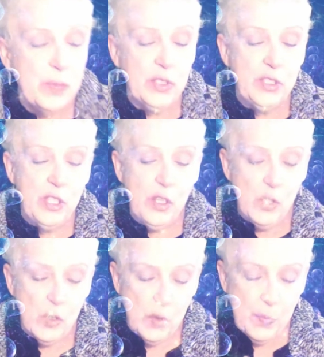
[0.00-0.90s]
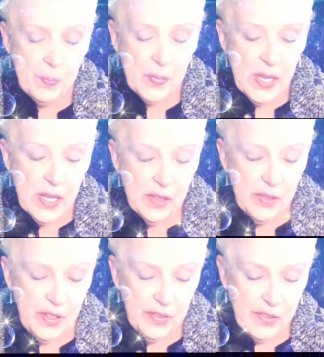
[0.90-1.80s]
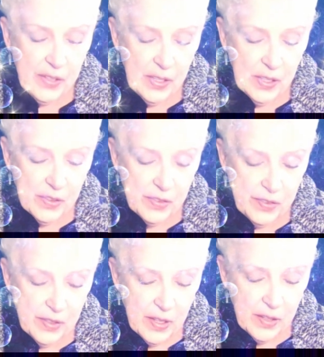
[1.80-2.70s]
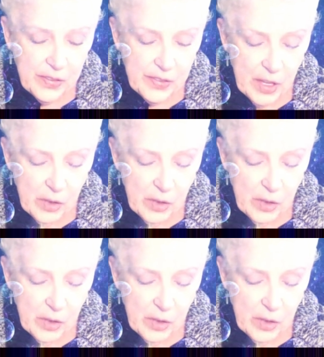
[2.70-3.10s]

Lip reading: 2, this is Self